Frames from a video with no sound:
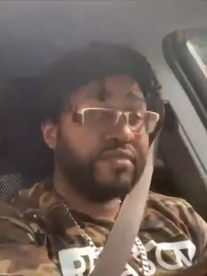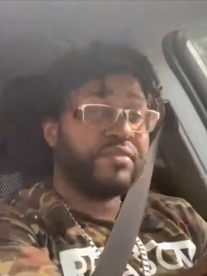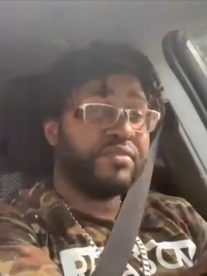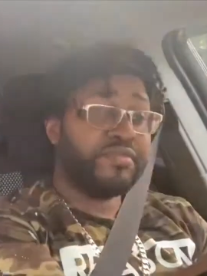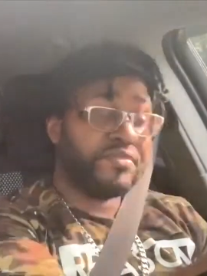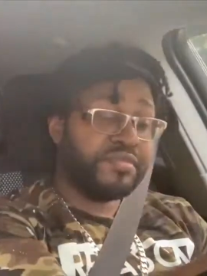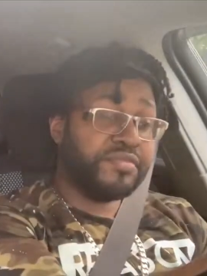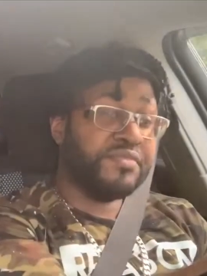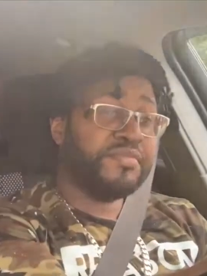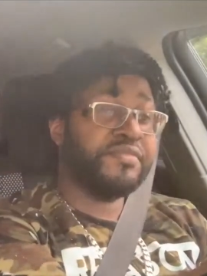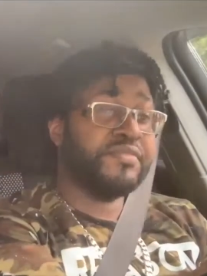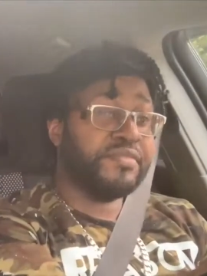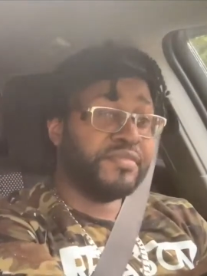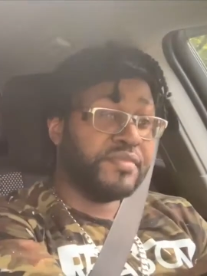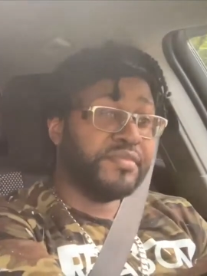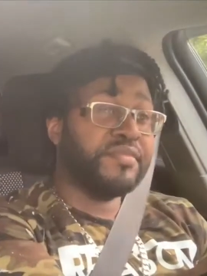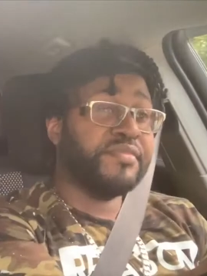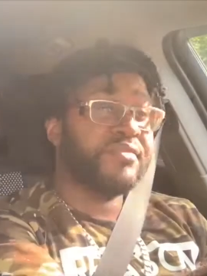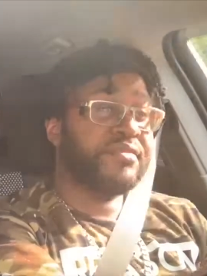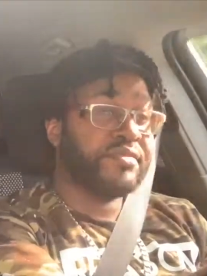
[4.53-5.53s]
Make me
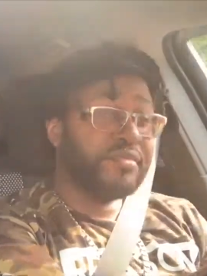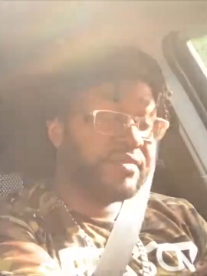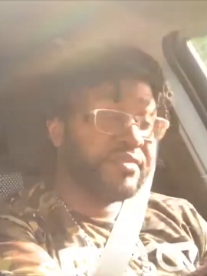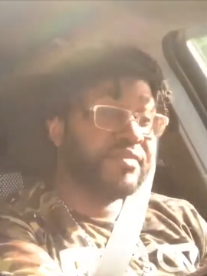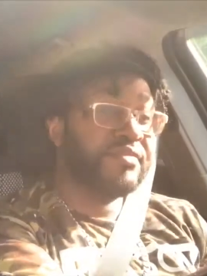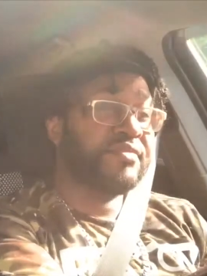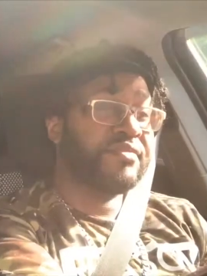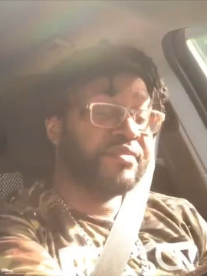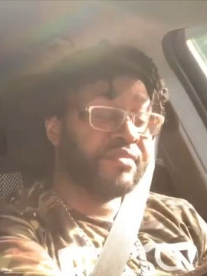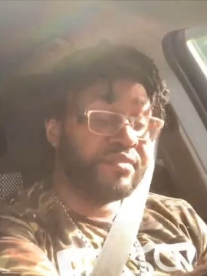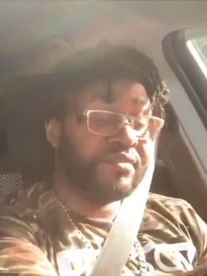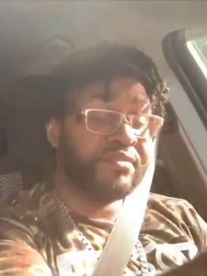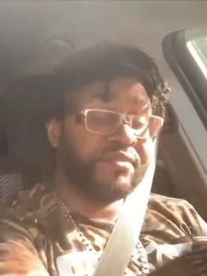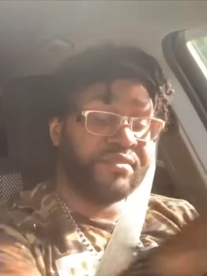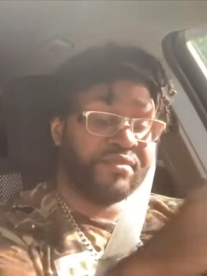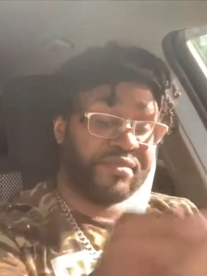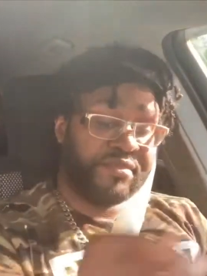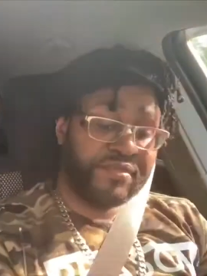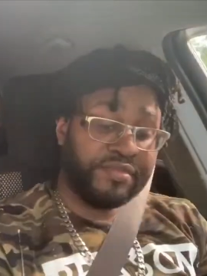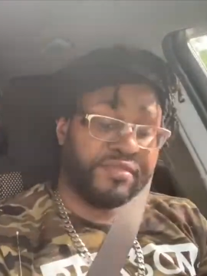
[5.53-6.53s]
feel like I
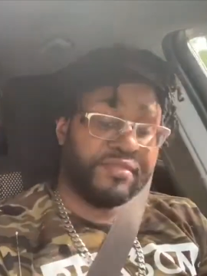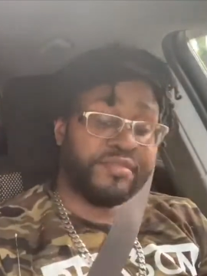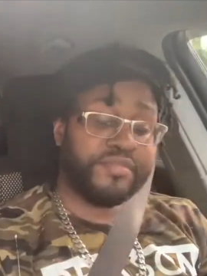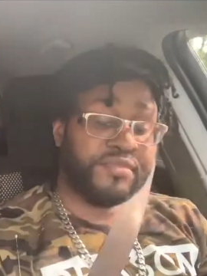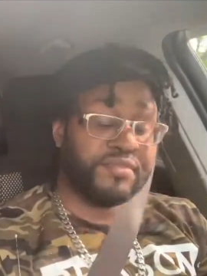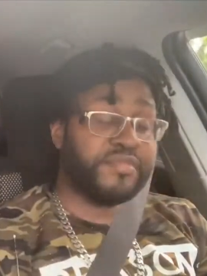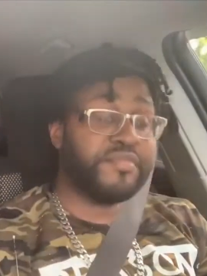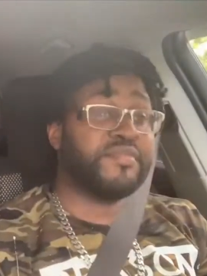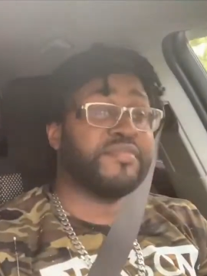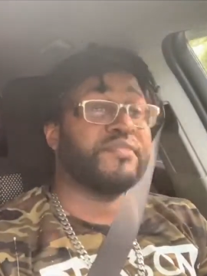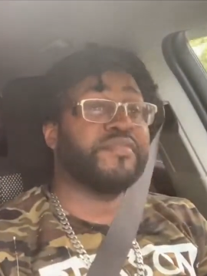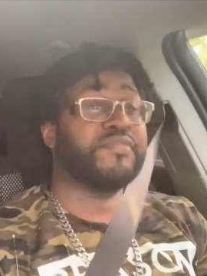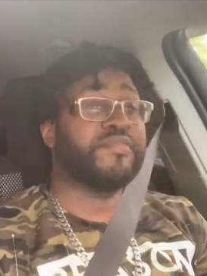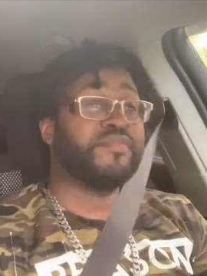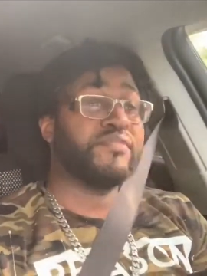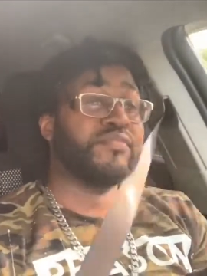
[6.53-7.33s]
choose you like I'm